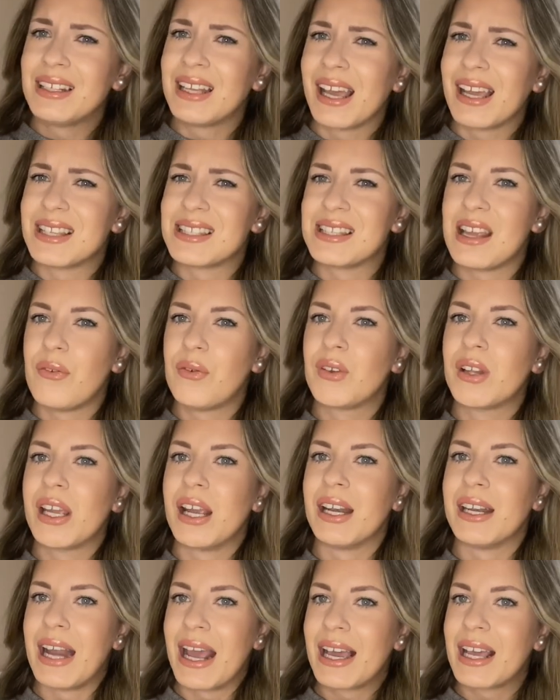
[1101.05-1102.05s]
Like it's definitely
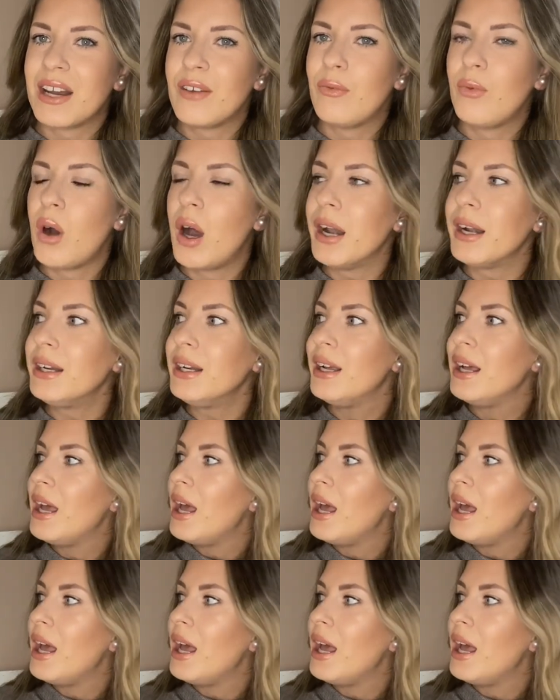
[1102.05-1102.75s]
a negative one.